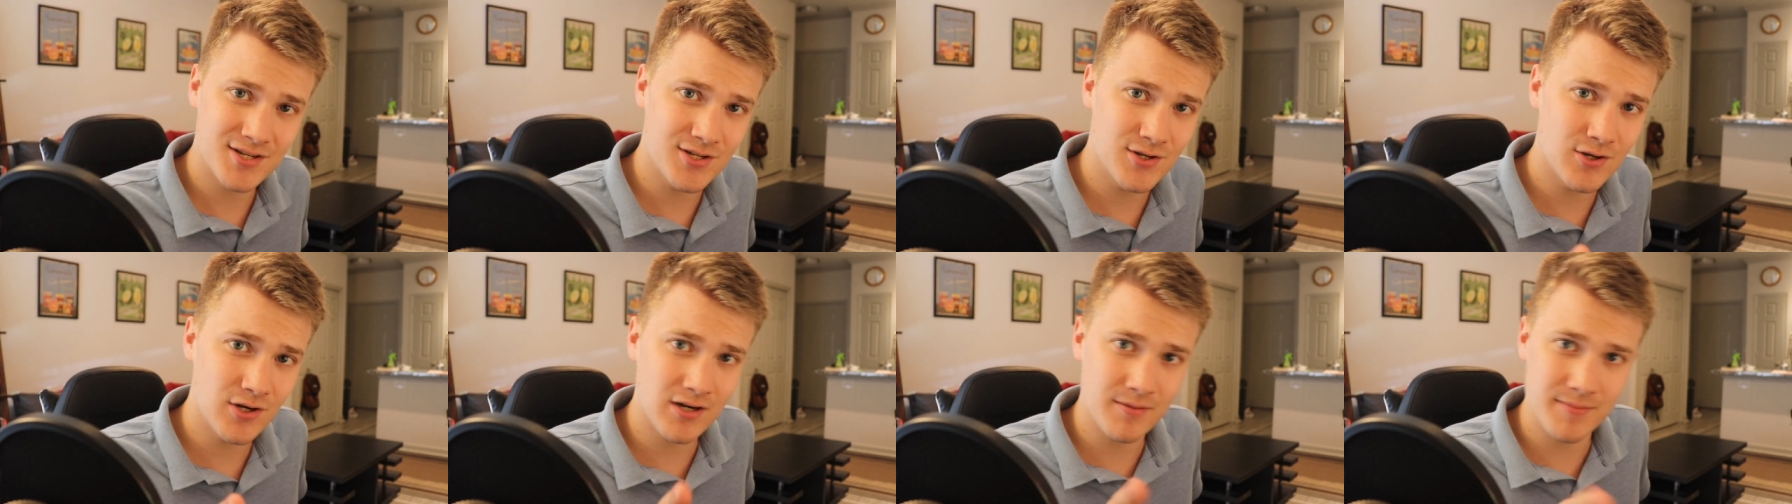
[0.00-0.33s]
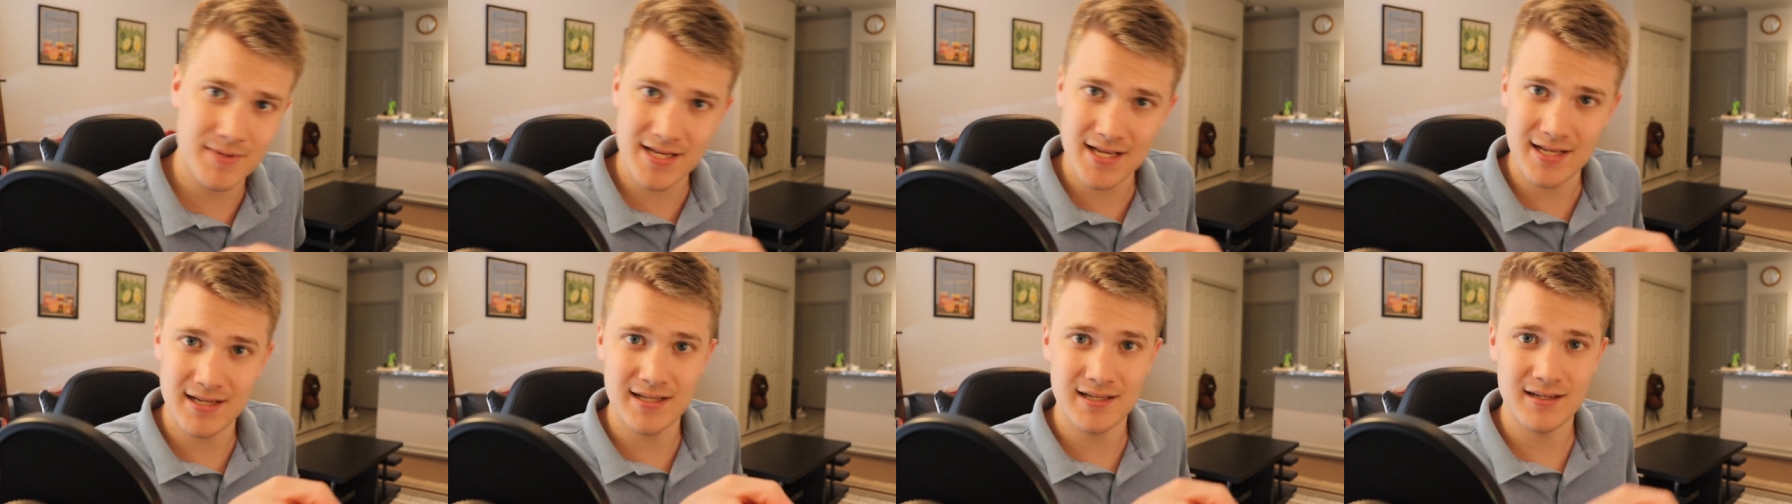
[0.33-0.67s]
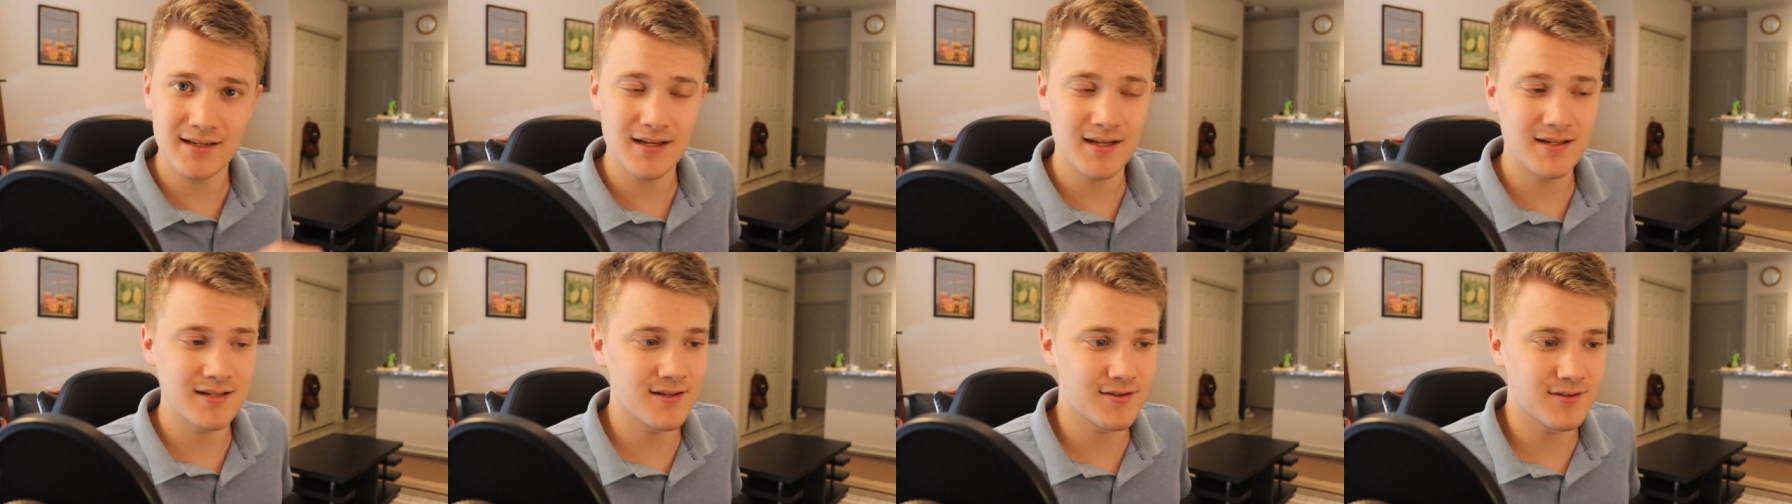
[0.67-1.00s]
You're gonna be
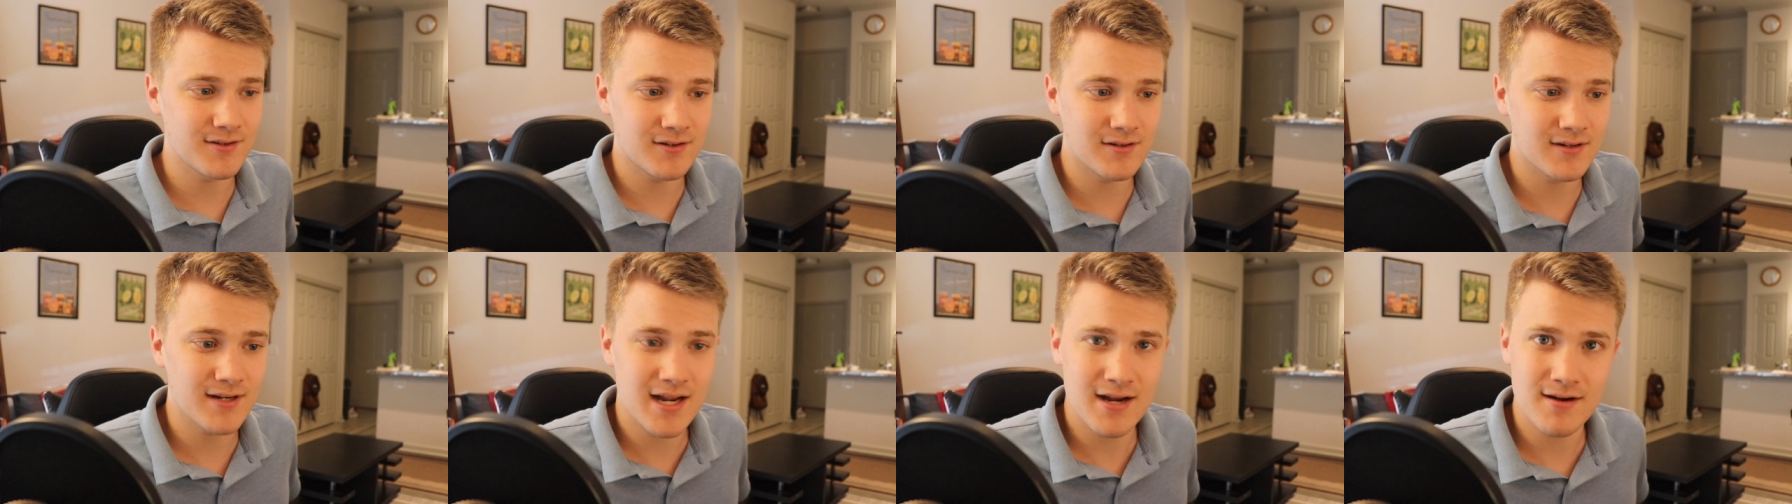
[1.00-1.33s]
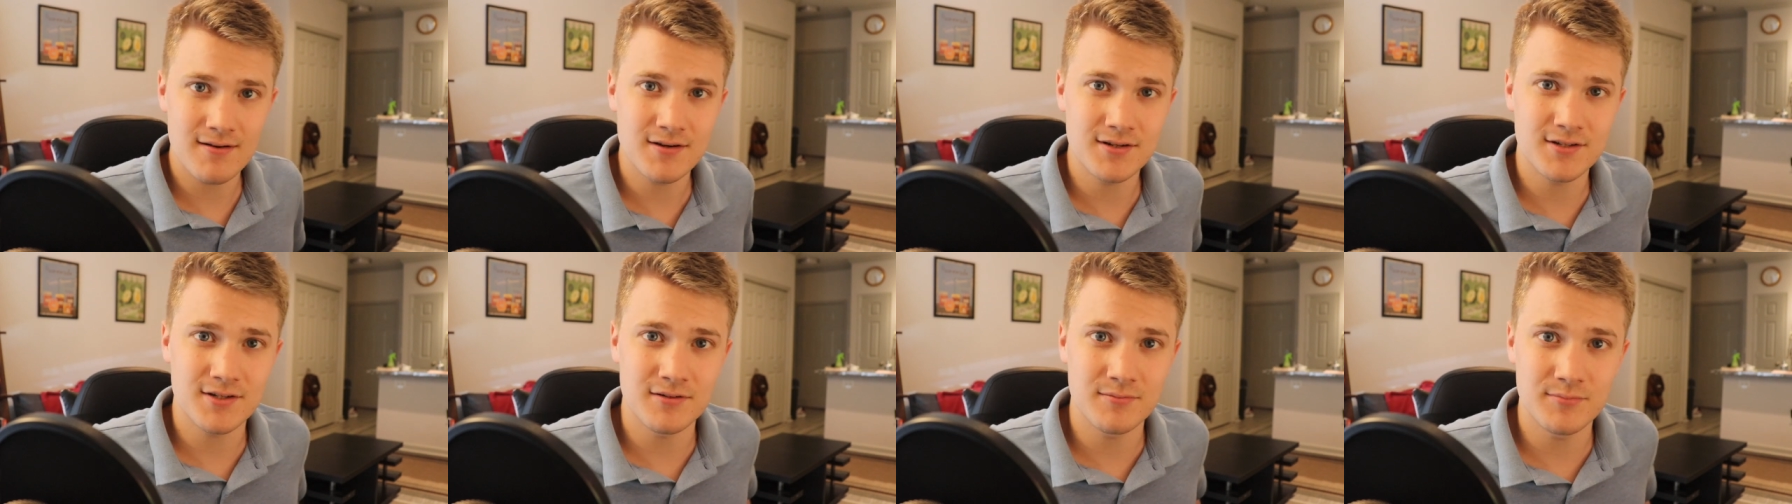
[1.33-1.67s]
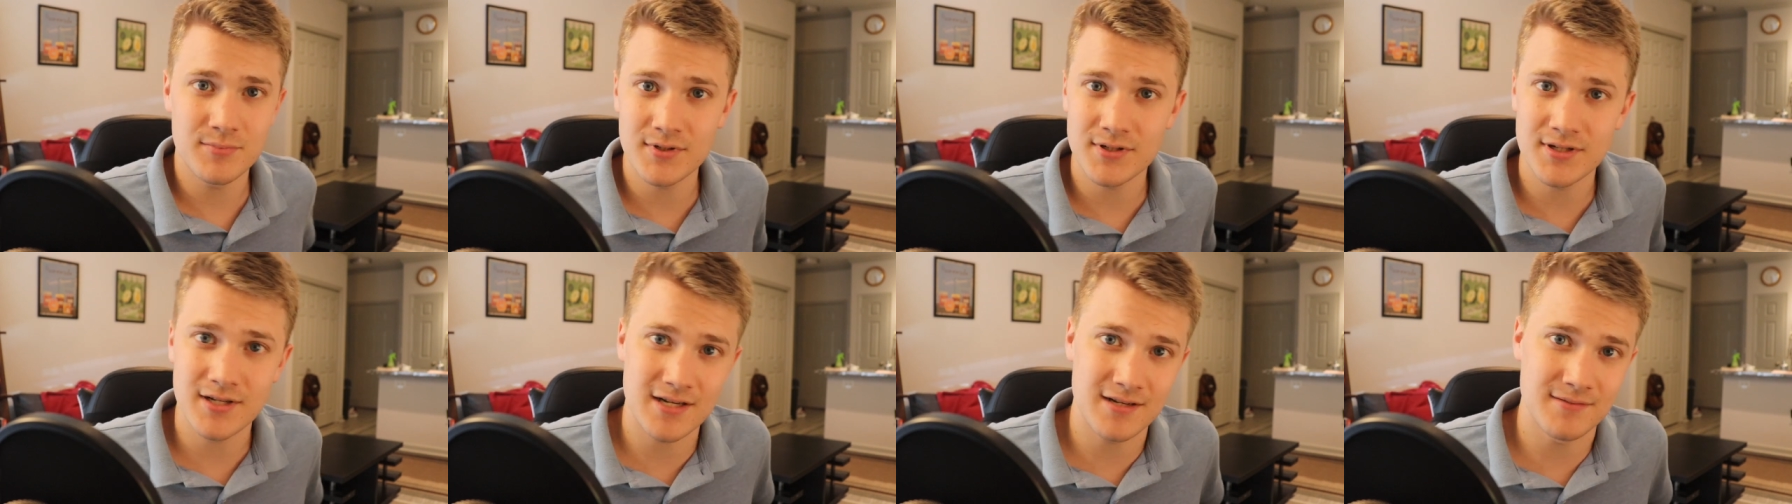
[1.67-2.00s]
getting another character
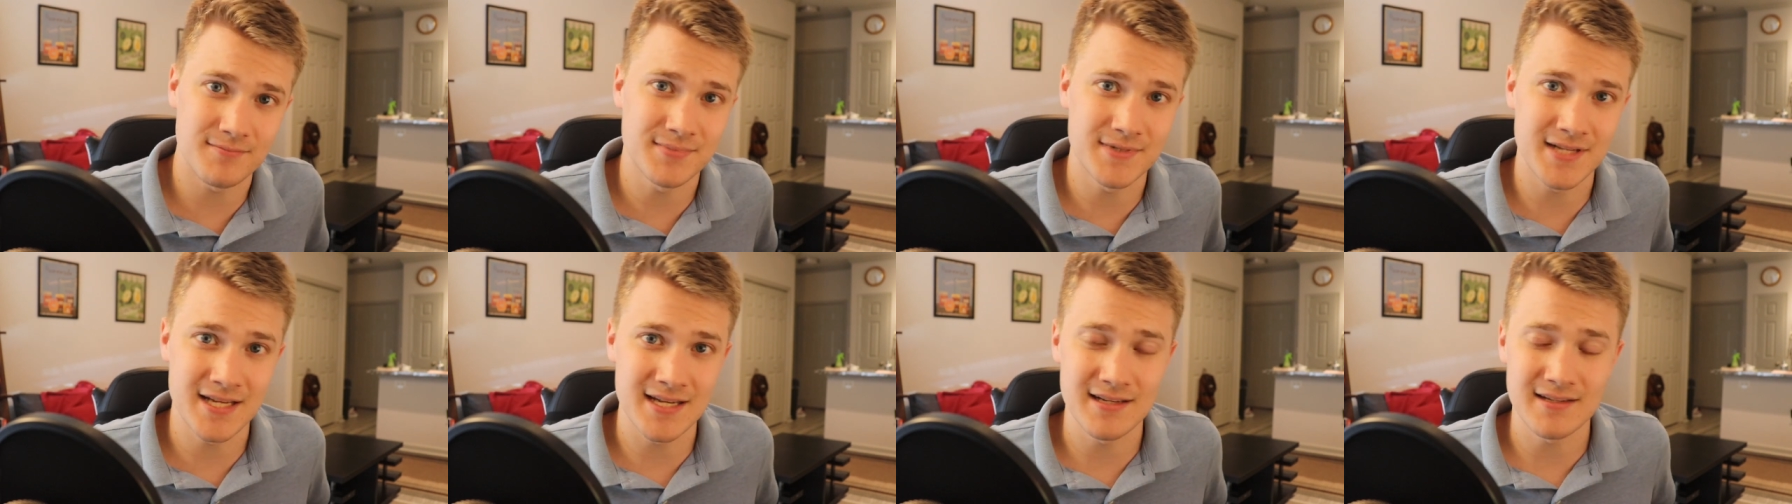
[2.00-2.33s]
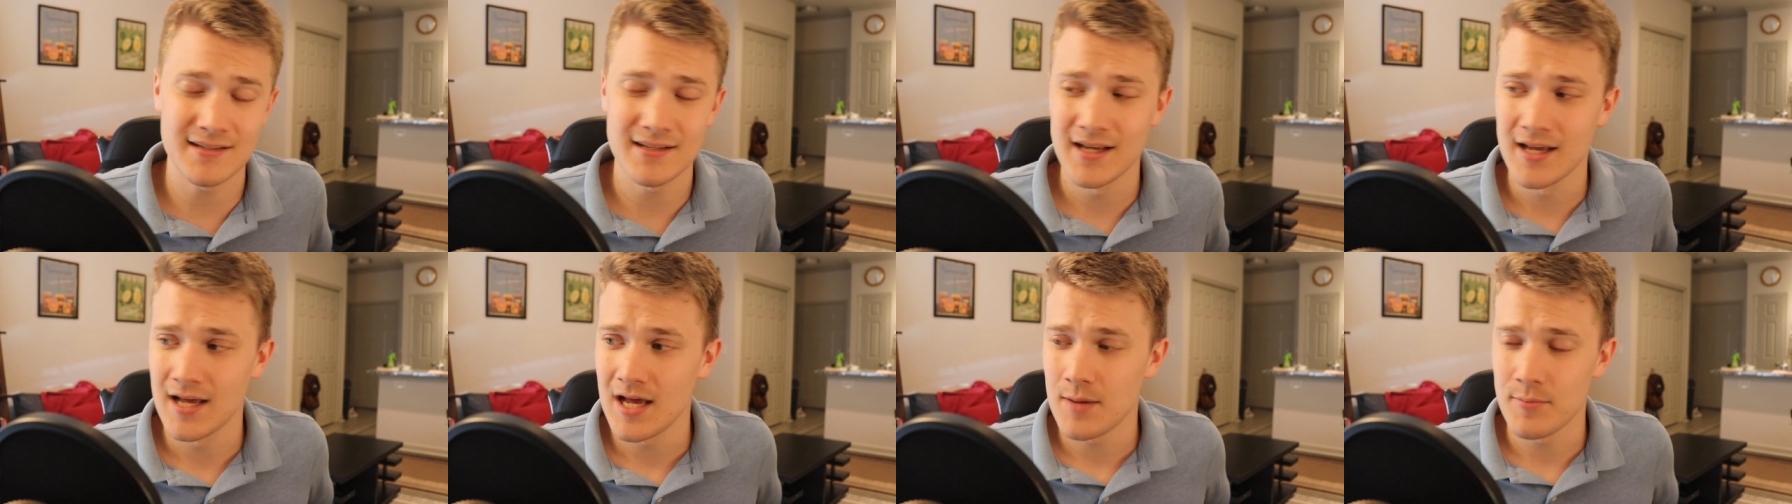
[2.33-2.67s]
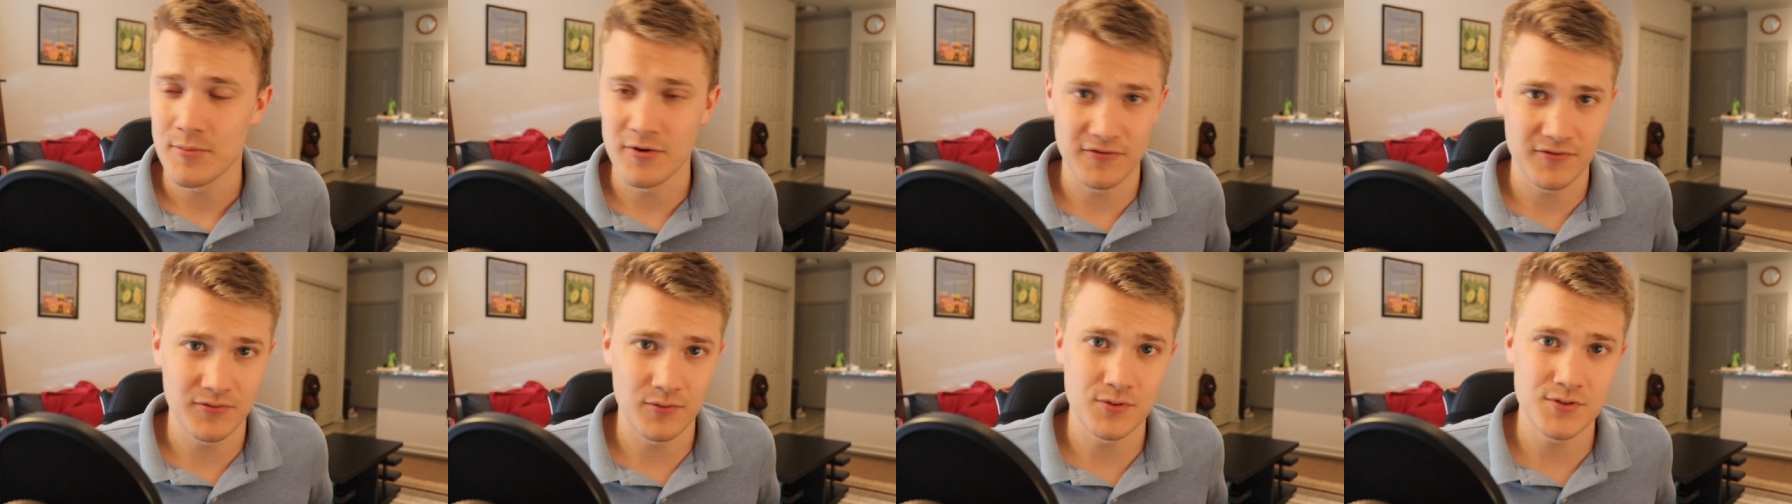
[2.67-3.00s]
book update
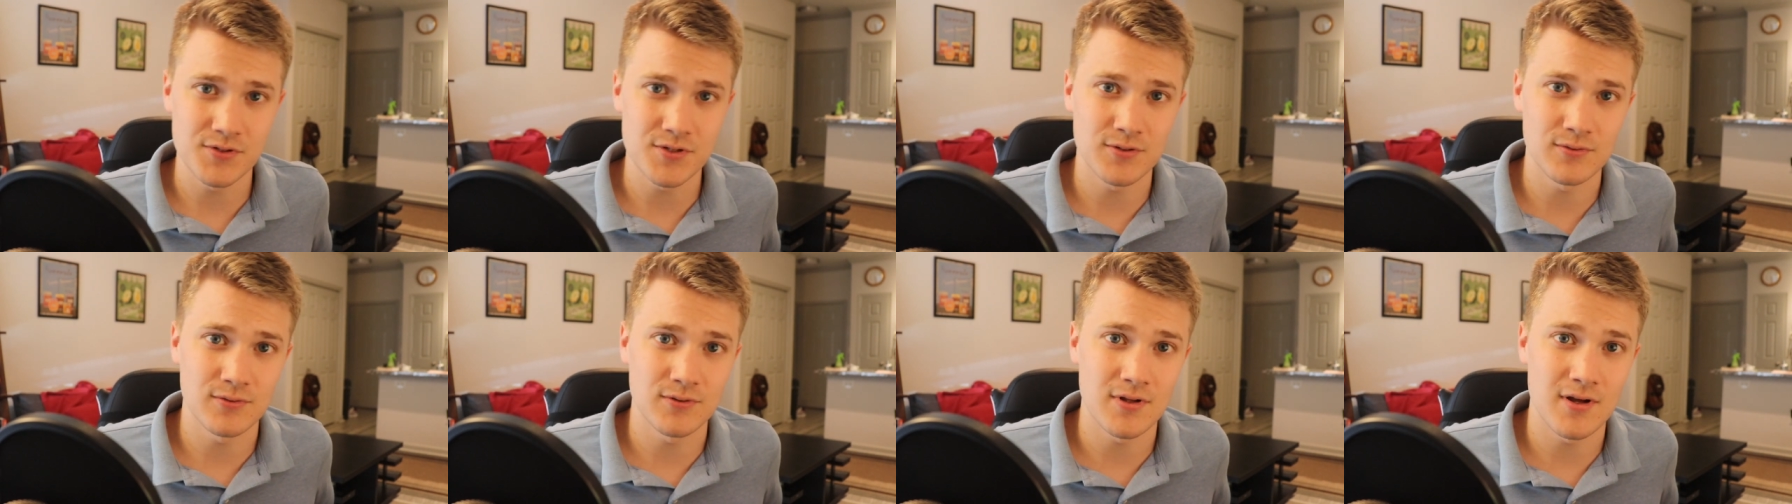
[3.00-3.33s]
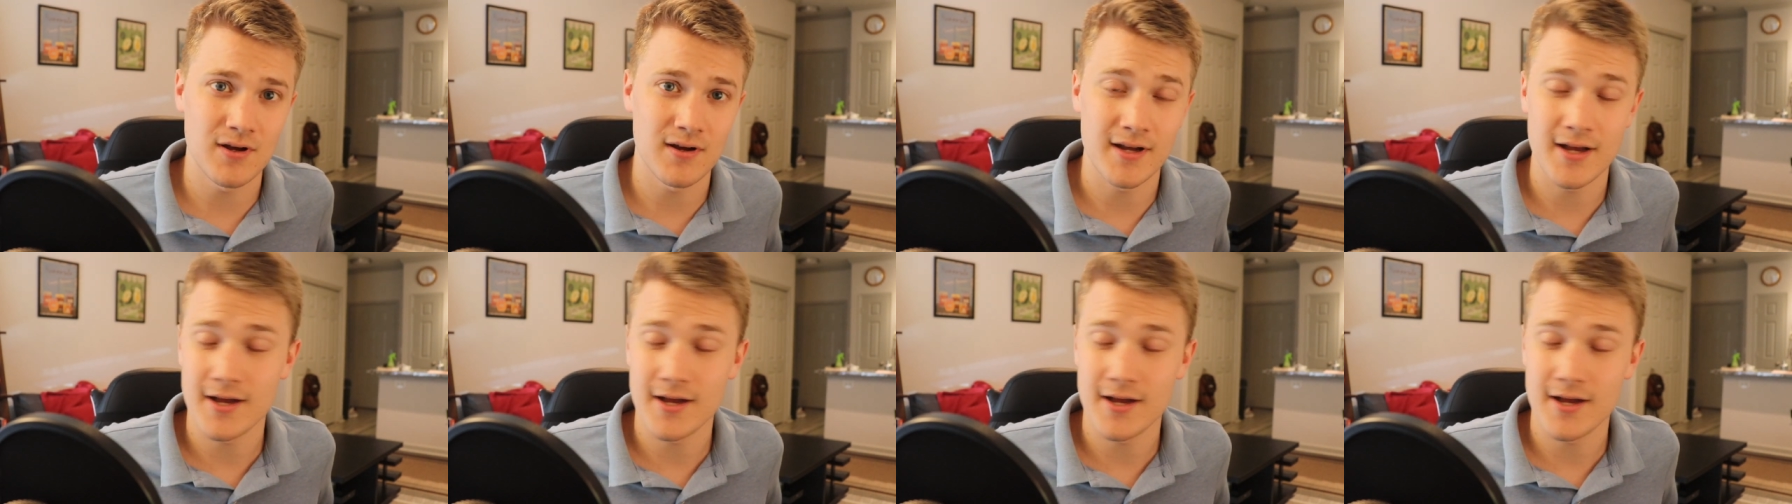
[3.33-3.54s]
before too long.